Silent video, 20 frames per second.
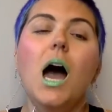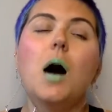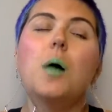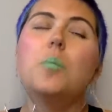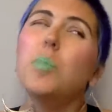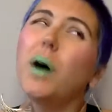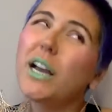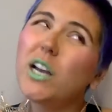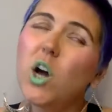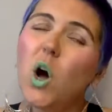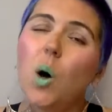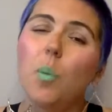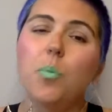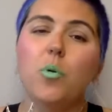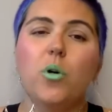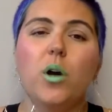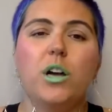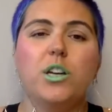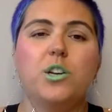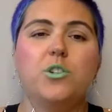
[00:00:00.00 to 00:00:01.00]
My copper
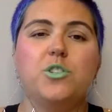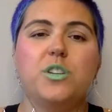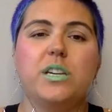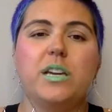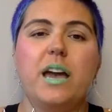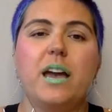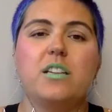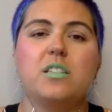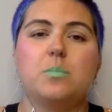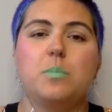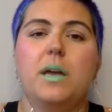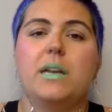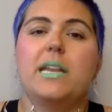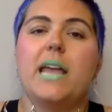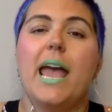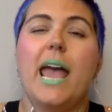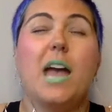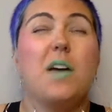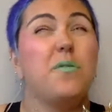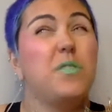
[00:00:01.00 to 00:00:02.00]
IUD has meant
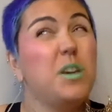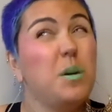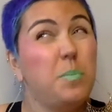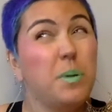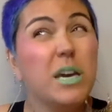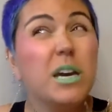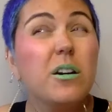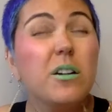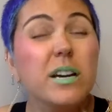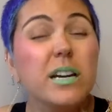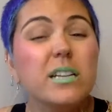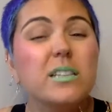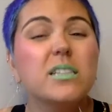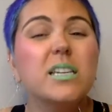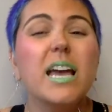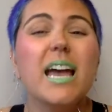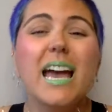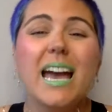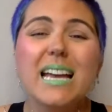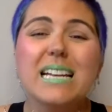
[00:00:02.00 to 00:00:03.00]
heavier periods
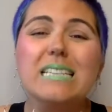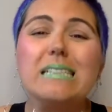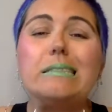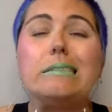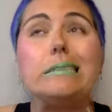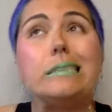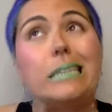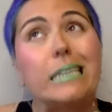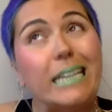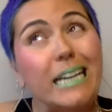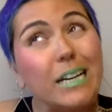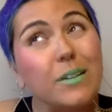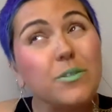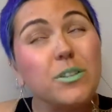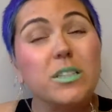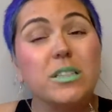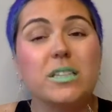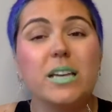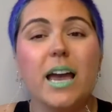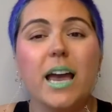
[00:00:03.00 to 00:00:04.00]
and, I have to
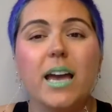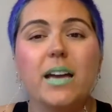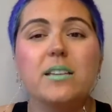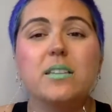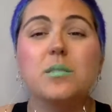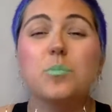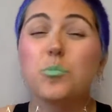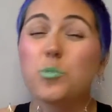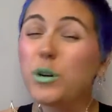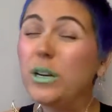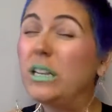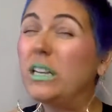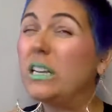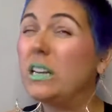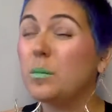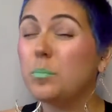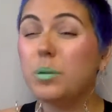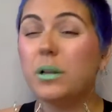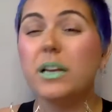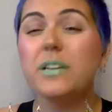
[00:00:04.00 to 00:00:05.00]
say, some really
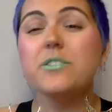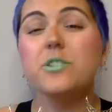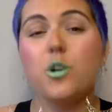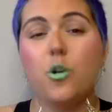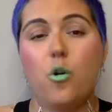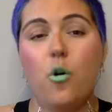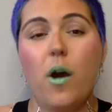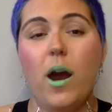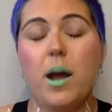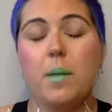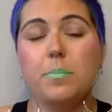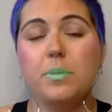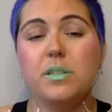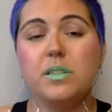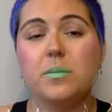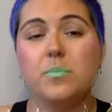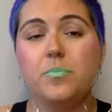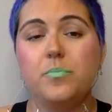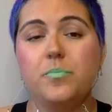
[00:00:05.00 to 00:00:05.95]
unpleasant cramps.